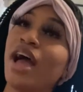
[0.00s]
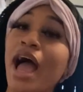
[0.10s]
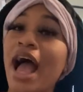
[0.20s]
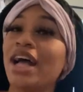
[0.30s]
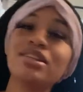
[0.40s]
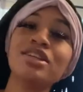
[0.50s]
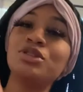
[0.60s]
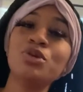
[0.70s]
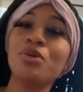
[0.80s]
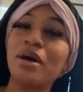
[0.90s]
I just
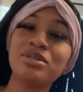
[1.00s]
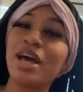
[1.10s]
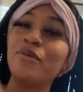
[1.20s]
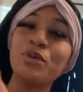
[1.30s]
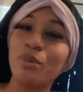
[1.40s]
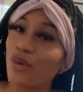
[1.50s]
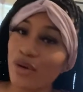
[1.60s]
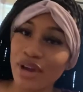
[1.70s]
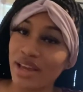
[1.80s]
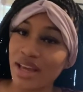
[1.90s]
knew I was having a
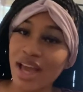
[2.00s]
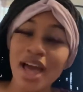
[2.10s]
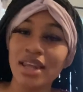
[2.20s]
boy.